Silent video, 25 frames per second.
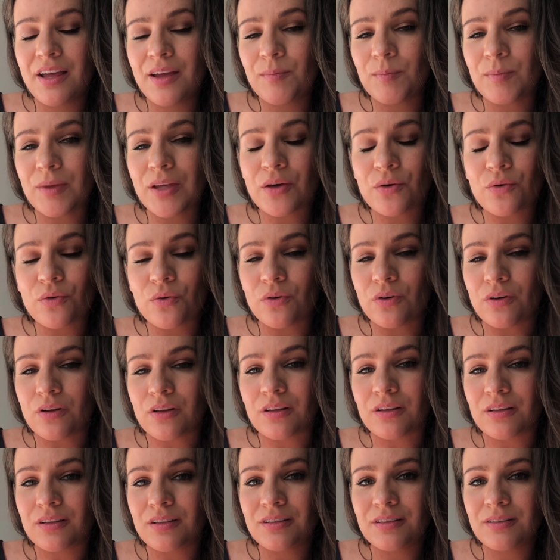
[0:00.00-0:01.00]
be
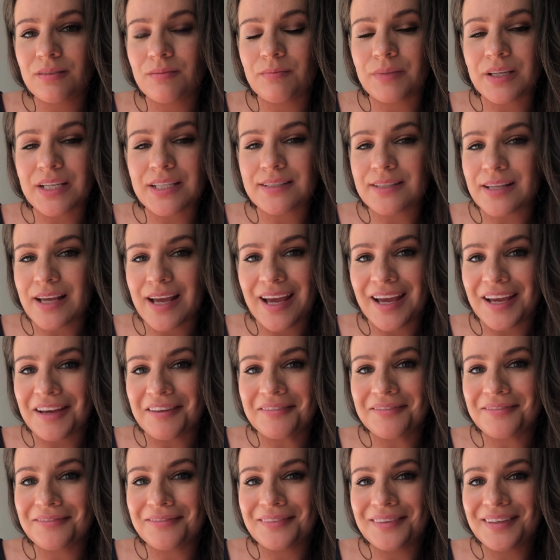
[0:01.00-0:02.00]
cool, be
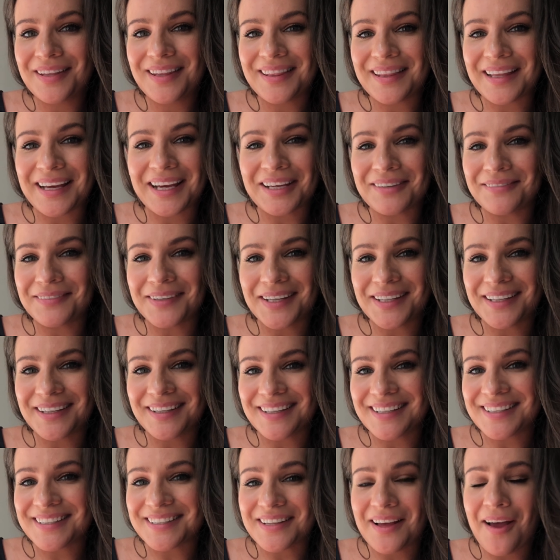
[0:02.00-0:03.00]
safe, think of
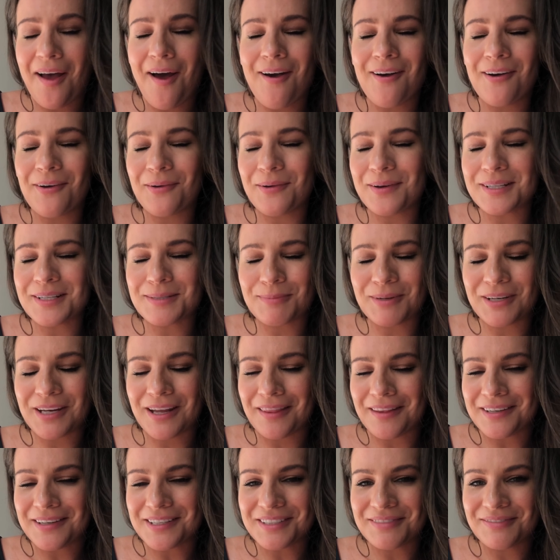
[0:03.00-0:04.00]
others, always put
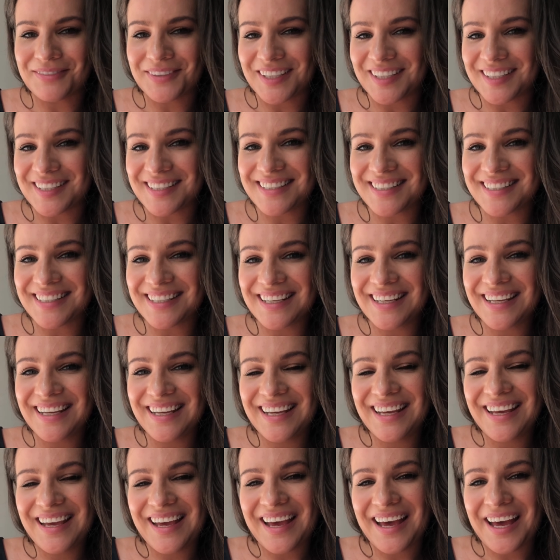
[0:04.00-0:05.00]
others first.
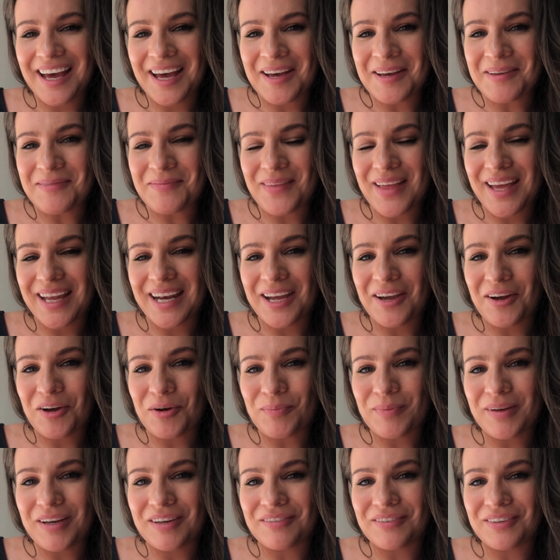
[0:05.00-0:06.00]
And I
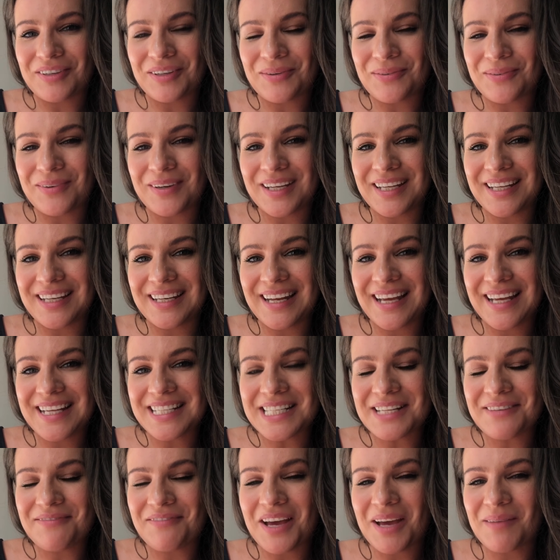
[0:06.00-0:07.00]
hope everyone has
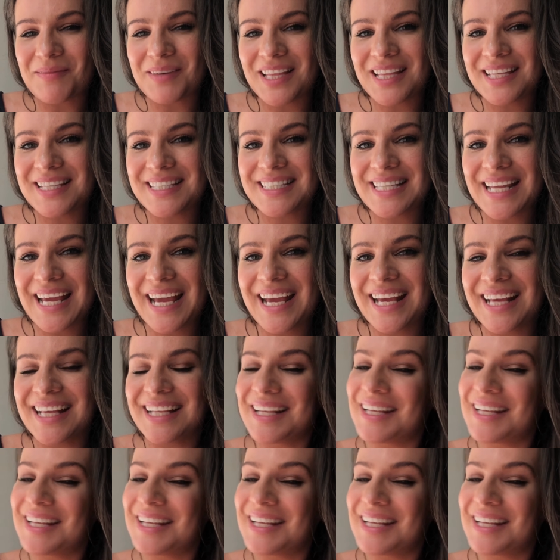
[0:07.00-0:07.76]
a fabulous day.